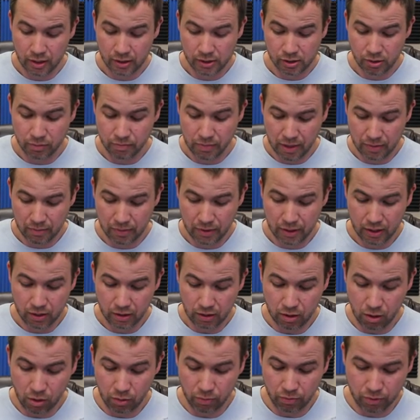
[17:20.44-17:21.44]
So maybe...
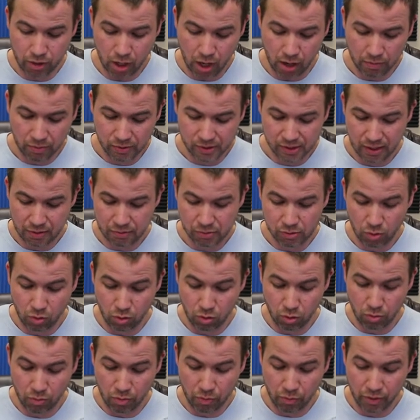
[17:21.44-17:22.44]
Oh, Goblins, that was a
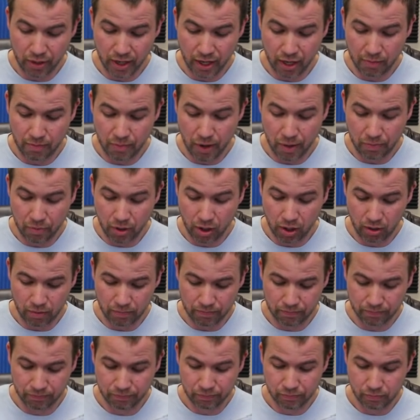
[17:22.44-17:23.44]
horrible play on my part.
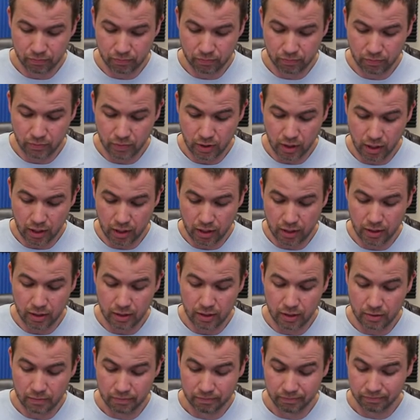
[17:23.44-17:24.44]

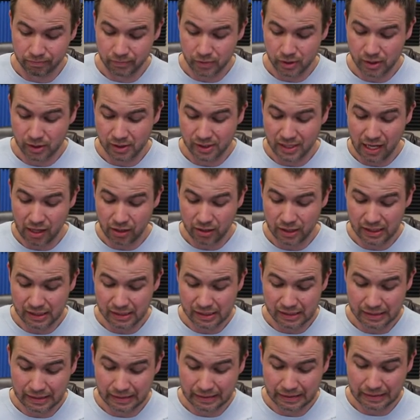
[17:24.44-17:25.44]
Um,
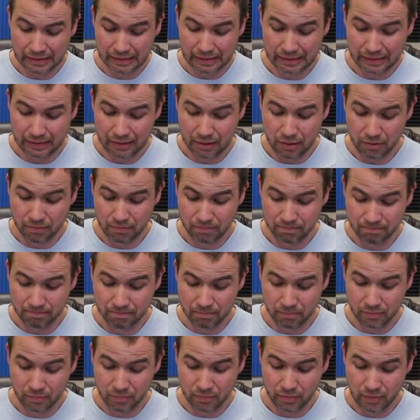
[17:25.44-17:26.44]
skeletons? No?
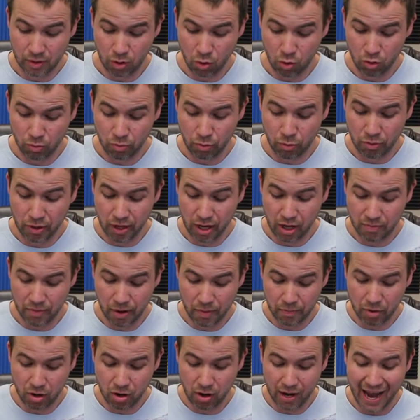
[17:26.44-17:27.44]
Horrible play on
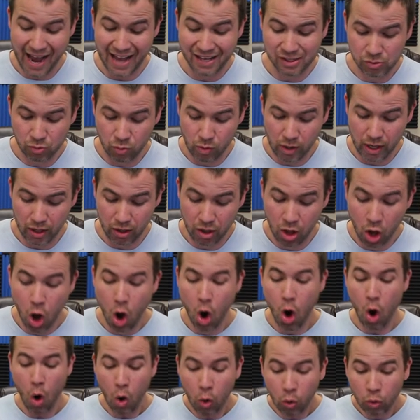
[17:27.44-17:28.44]
my part as well.
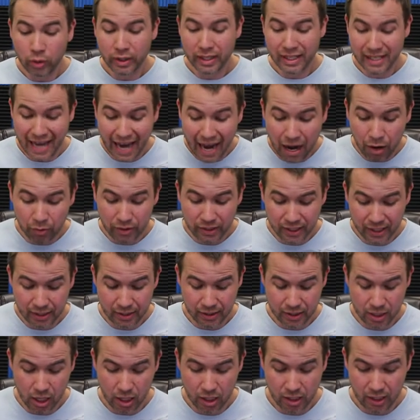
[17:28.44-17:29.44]
Holy cow, he
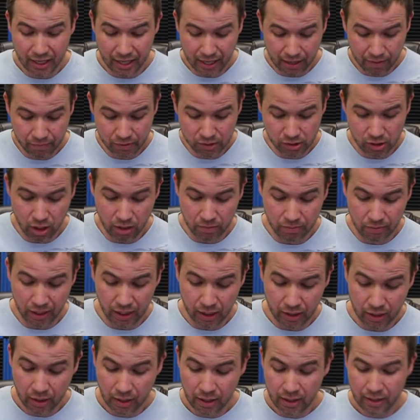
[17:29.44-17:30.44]
did a ton of damage on
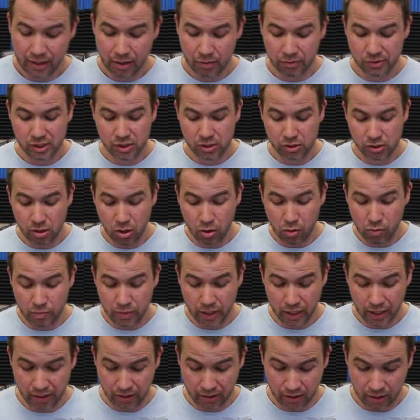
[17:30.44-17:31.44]
me. That was so
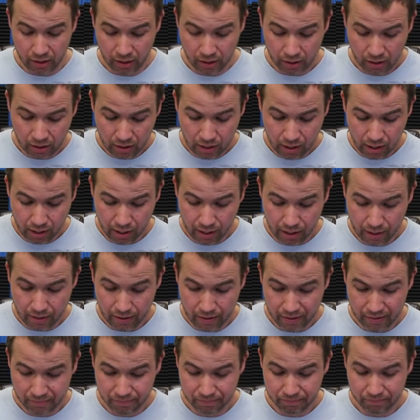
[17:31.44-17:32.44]
mean.
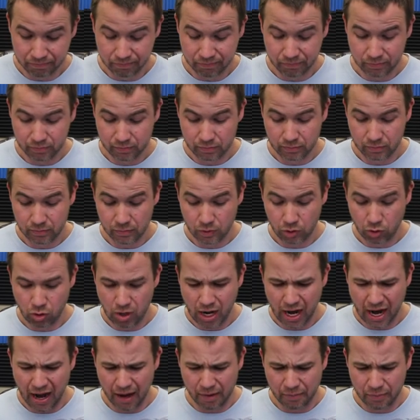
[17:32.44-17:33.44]
Um,
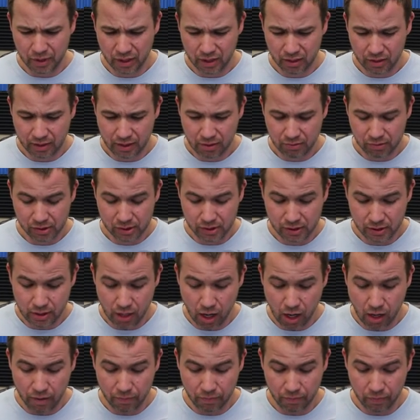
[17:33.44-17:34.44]
crap, that was
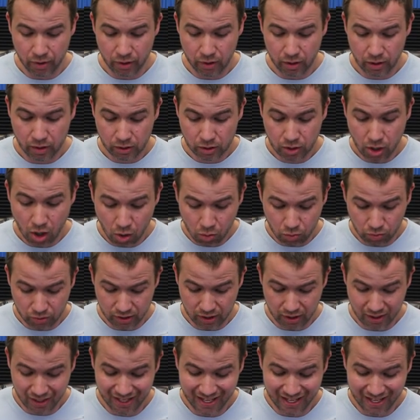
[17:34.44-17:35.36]
dumb. Don't.